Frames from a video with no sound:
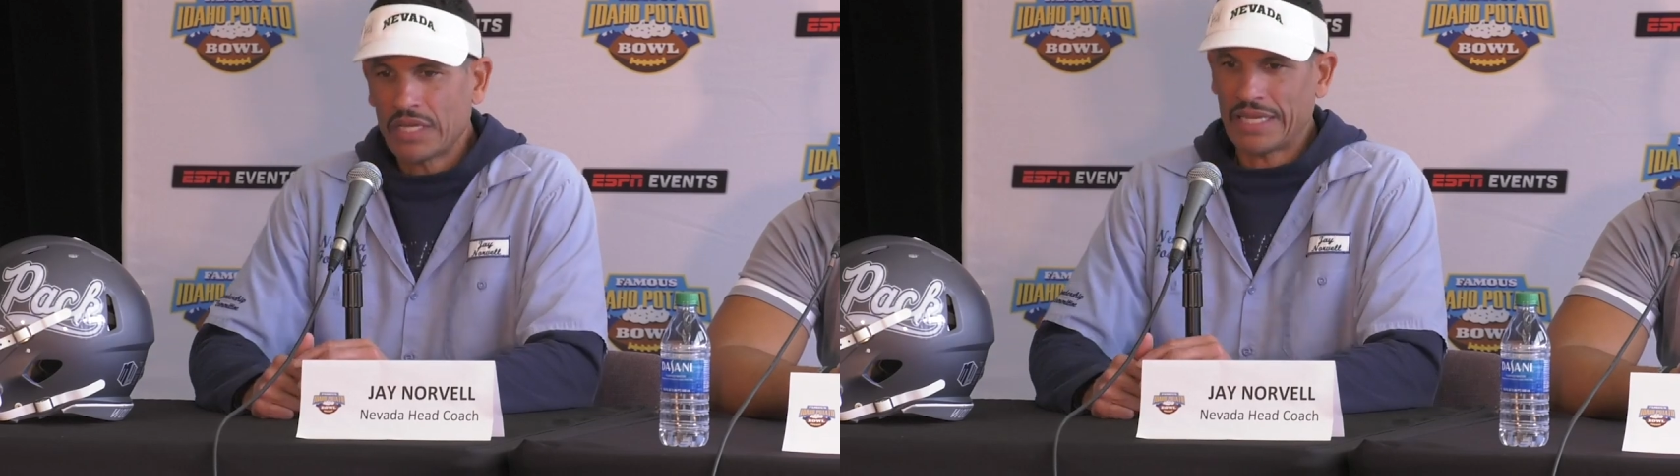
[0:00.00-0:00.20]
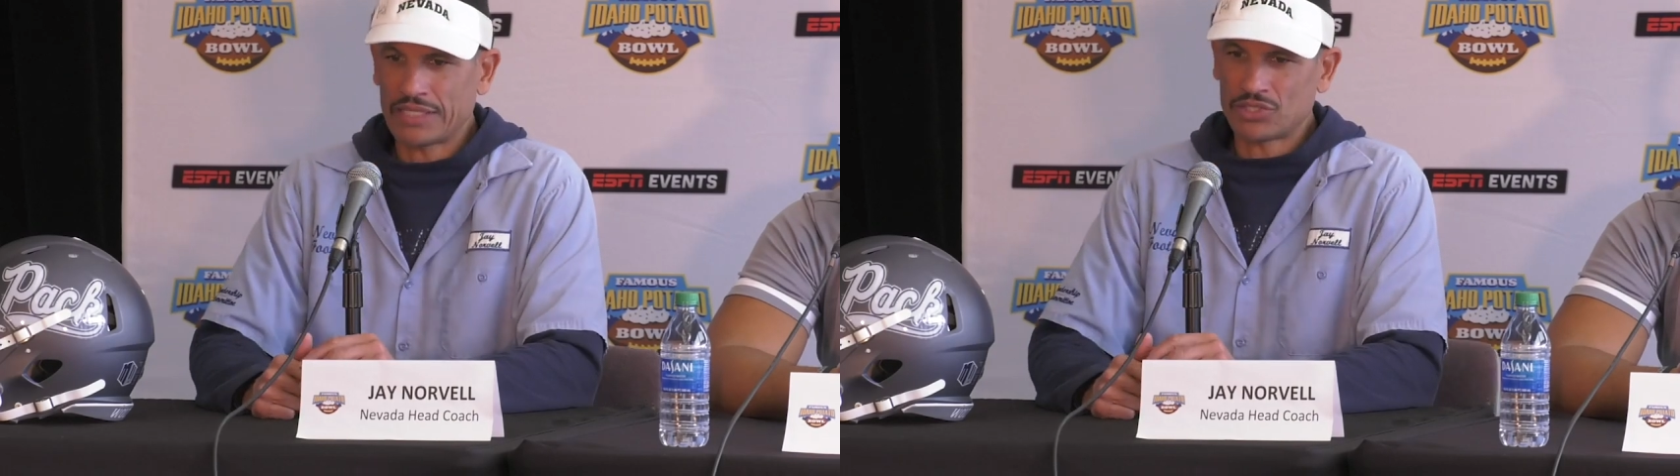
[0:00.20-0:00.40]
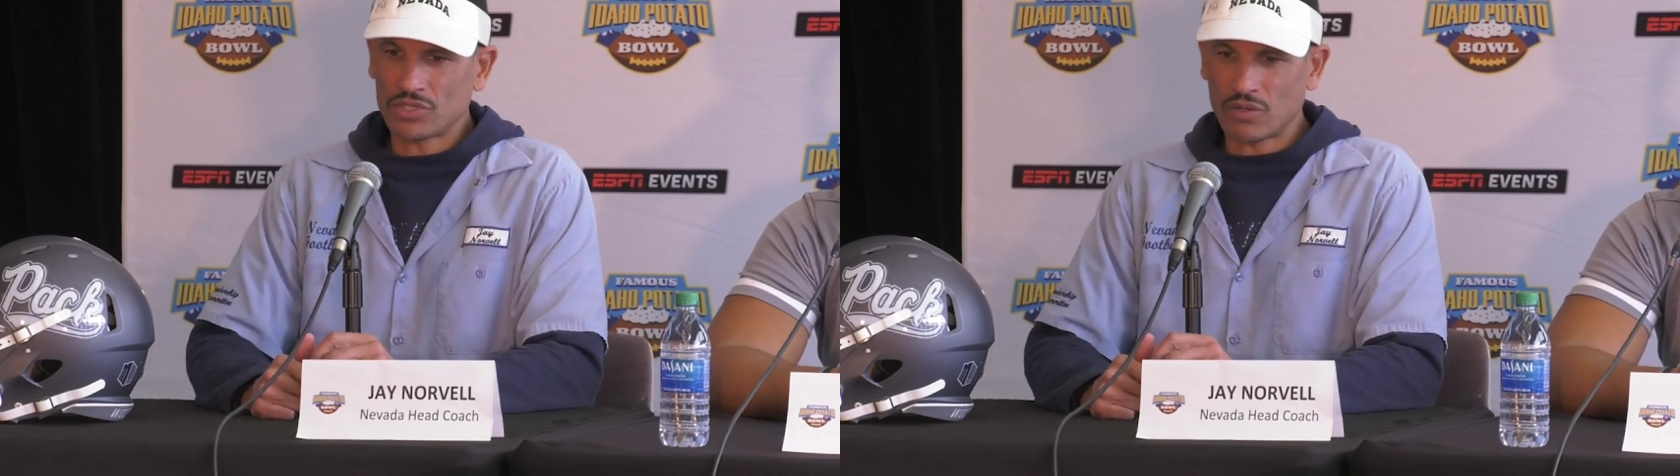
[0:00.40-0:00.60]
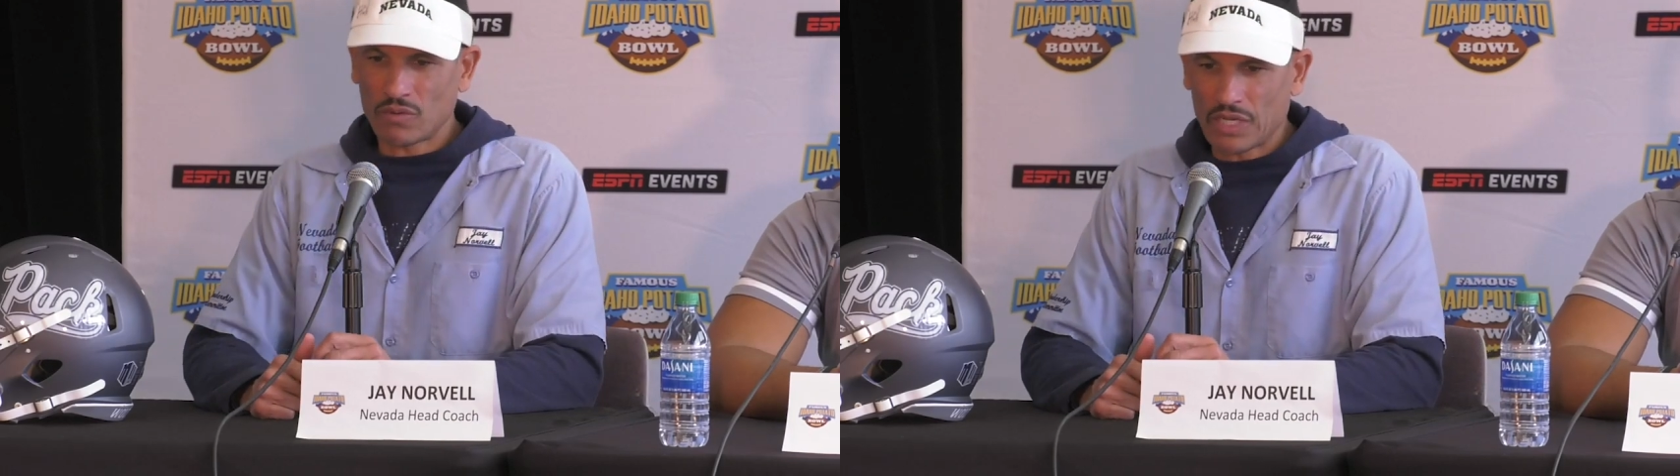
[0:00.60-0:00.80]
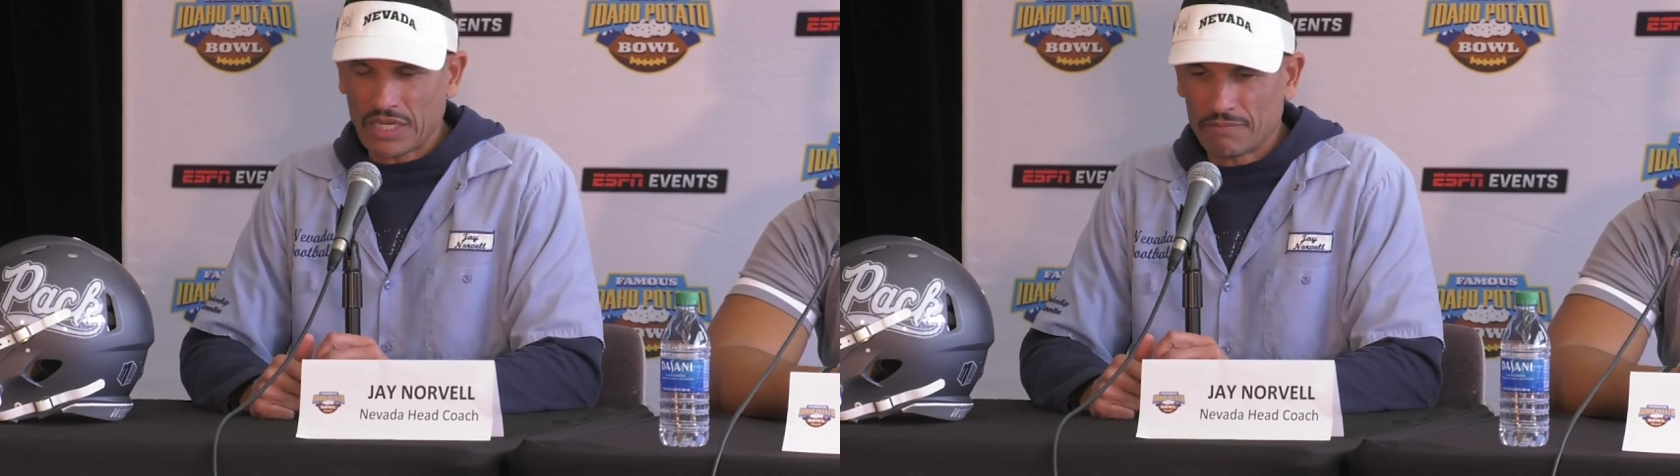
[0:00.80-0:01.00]
And
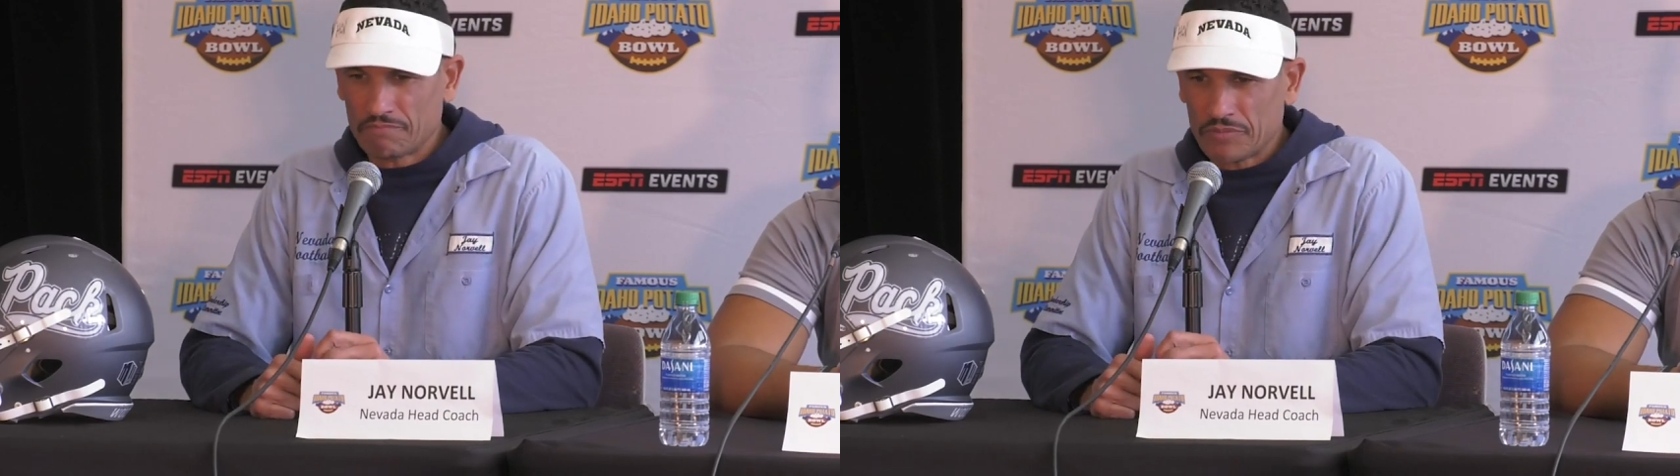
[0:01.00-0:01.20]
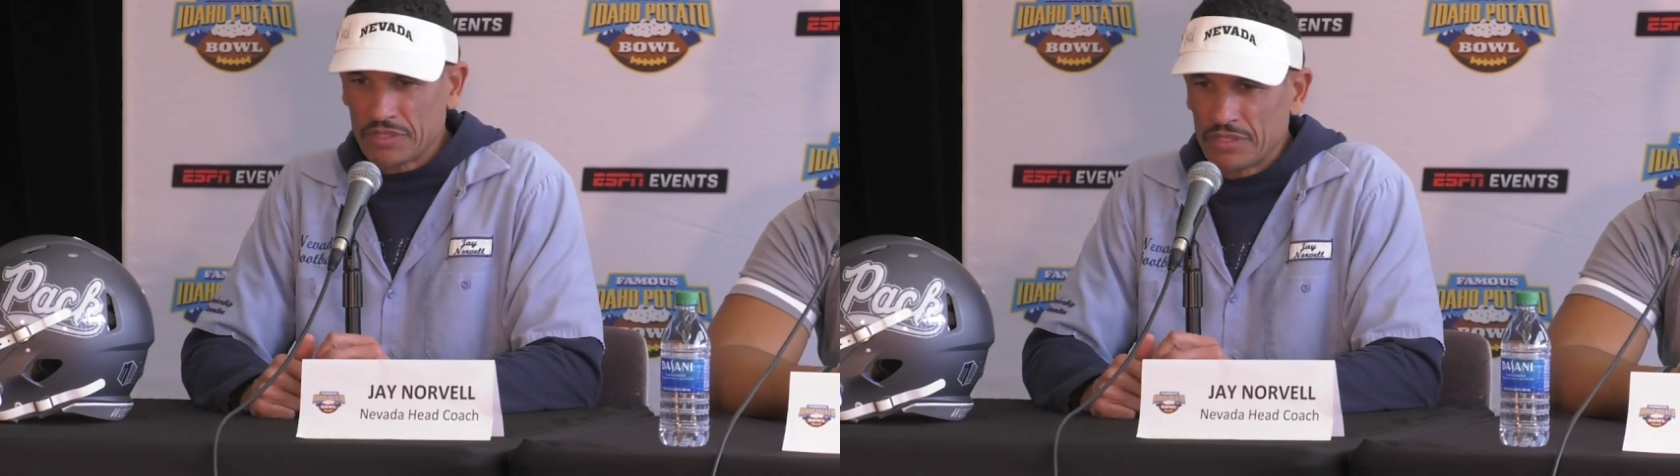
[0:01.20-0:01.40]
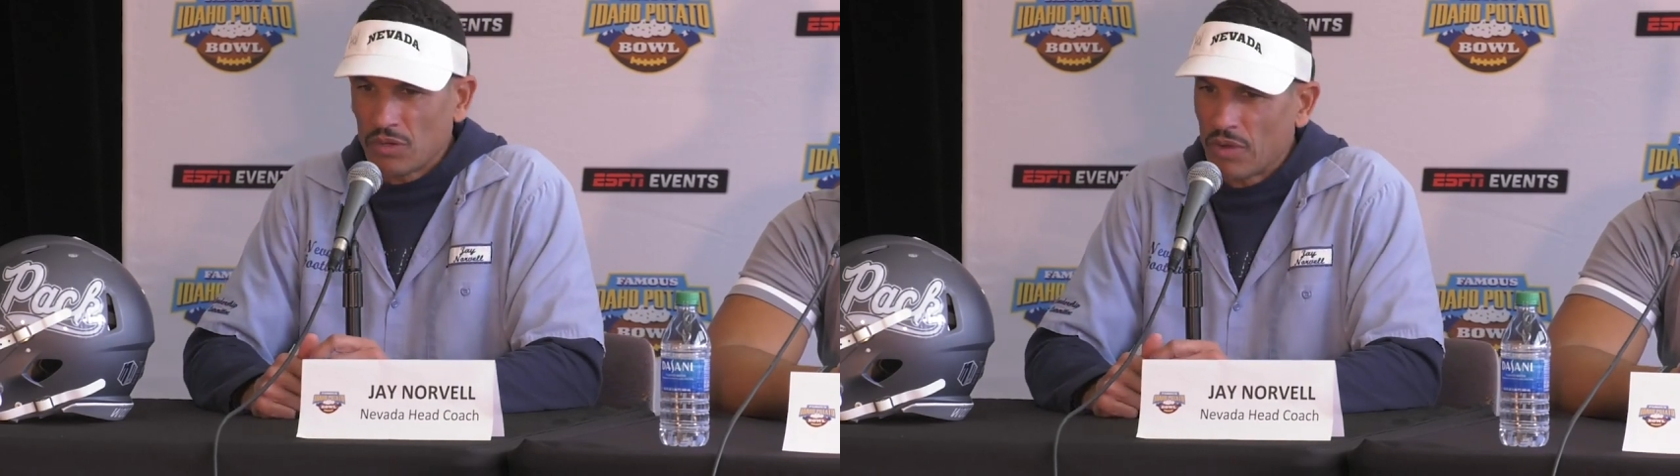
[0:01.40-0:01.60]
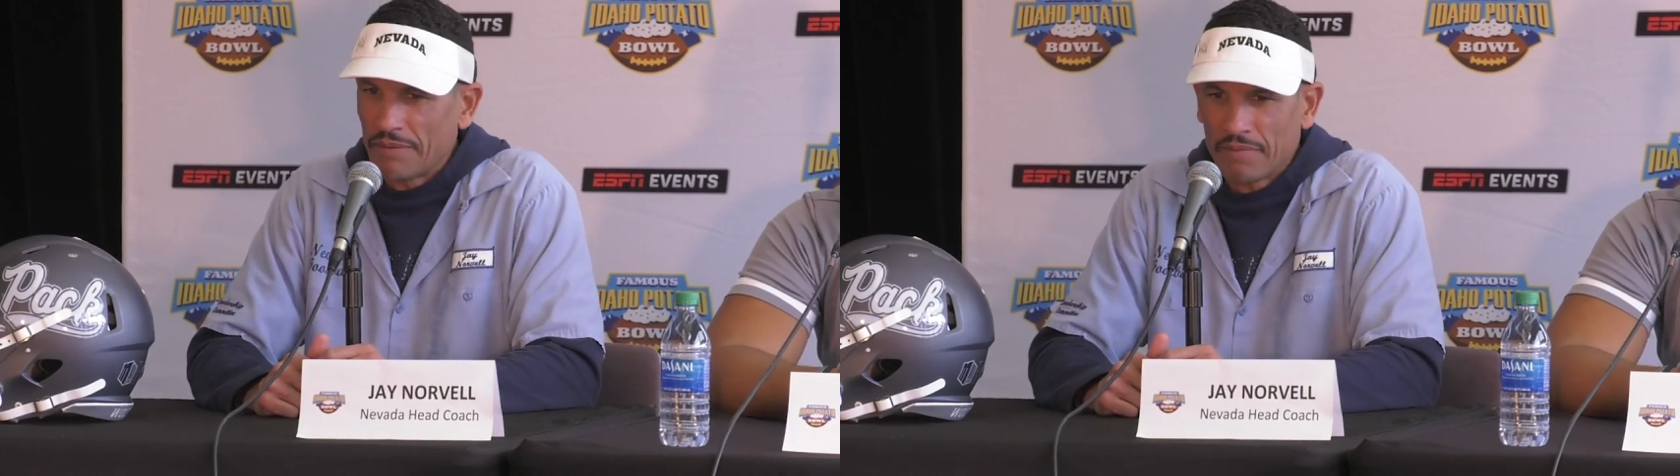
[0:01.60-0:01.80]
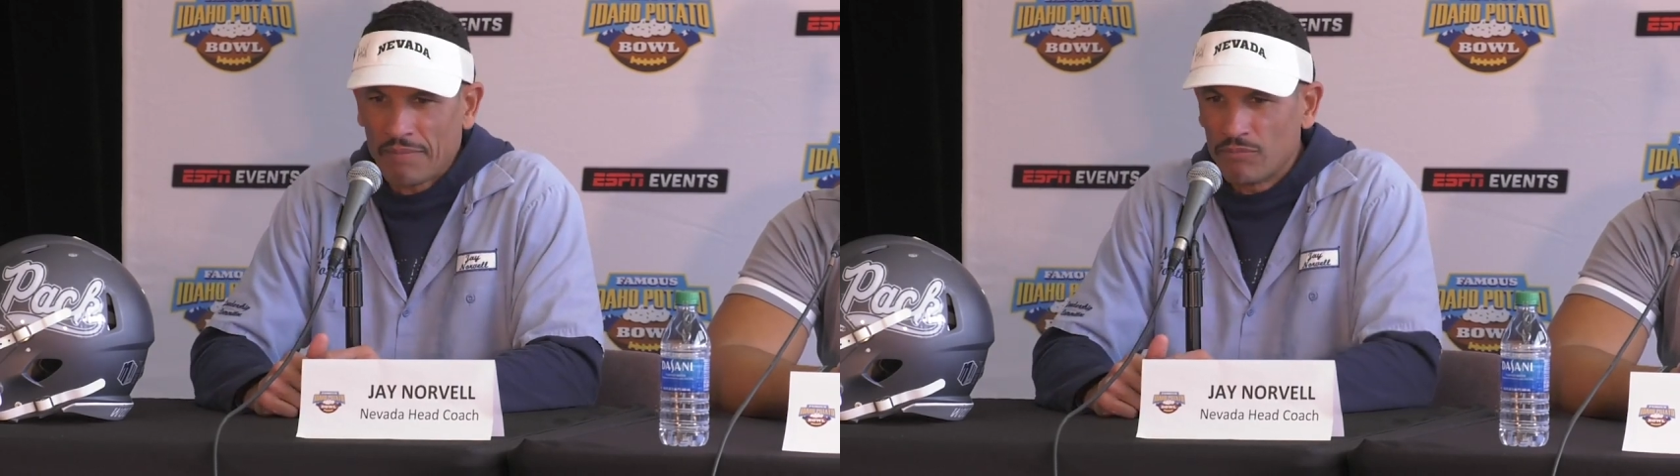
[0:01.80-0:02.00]
so,
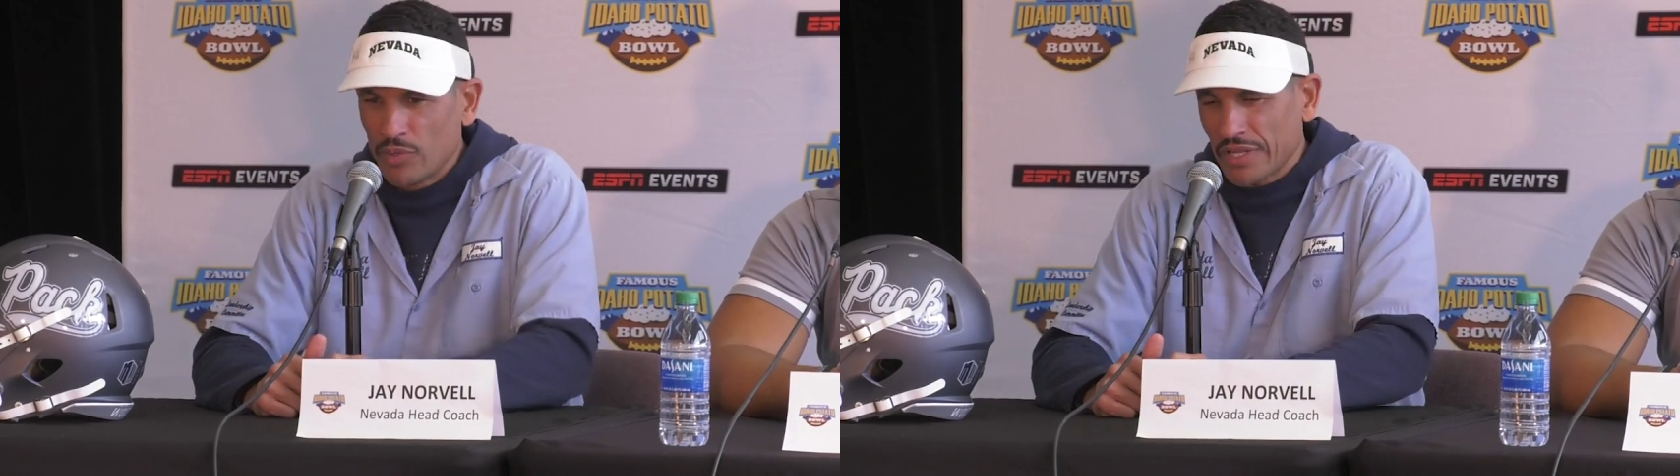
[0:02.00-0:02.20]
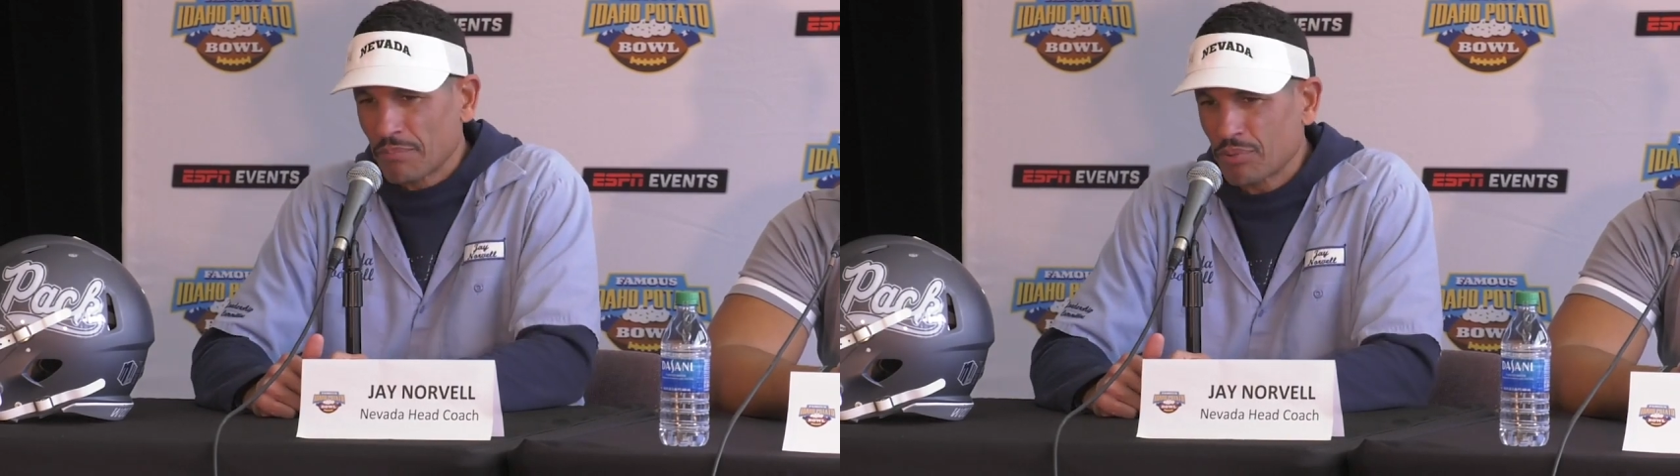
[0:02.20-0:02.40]
I'm really